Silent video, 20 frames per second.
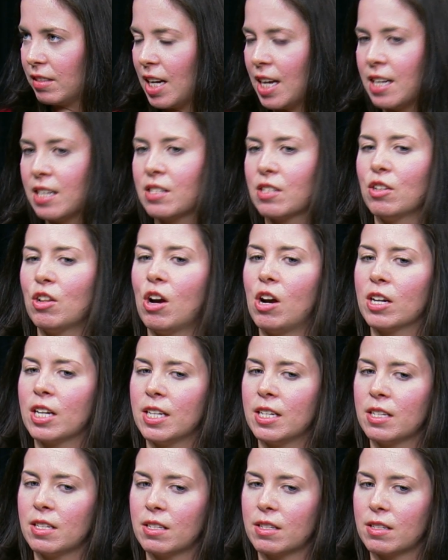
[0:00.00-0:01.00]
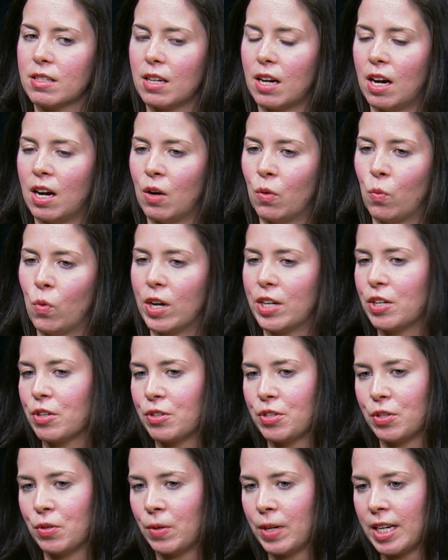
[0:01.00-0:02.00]
And as long as what you're
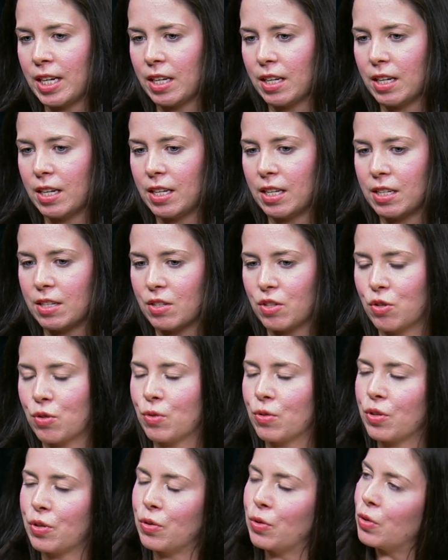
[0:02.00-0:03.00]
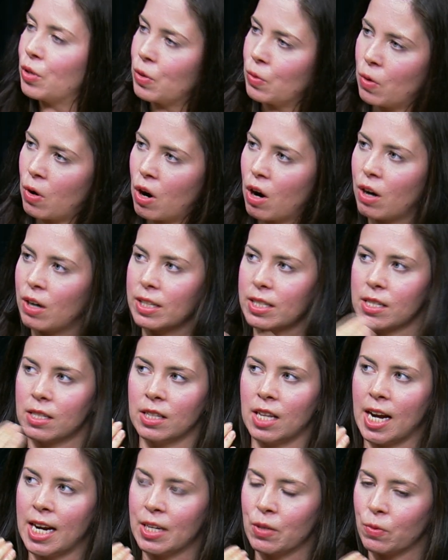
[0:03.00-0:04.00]
doing is true to who you are, it's
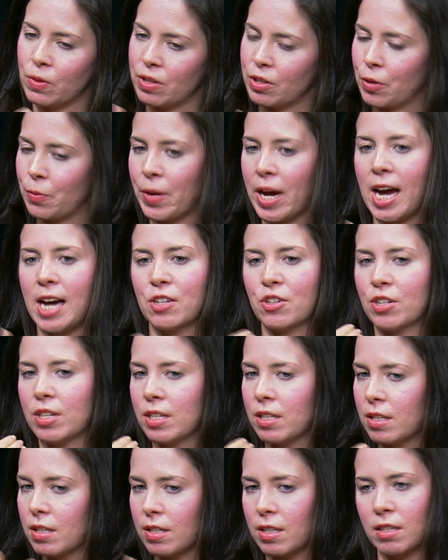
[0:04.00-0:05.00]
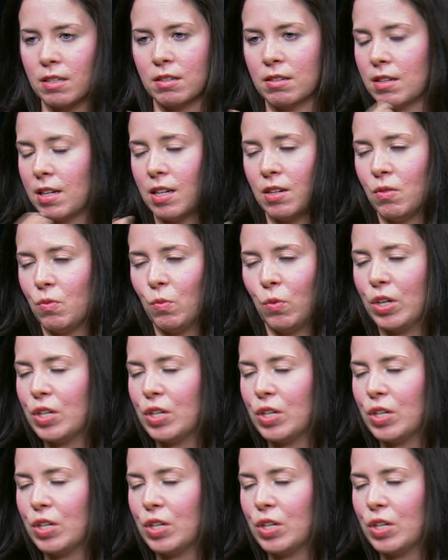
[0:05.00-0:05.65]
aligned with your passions and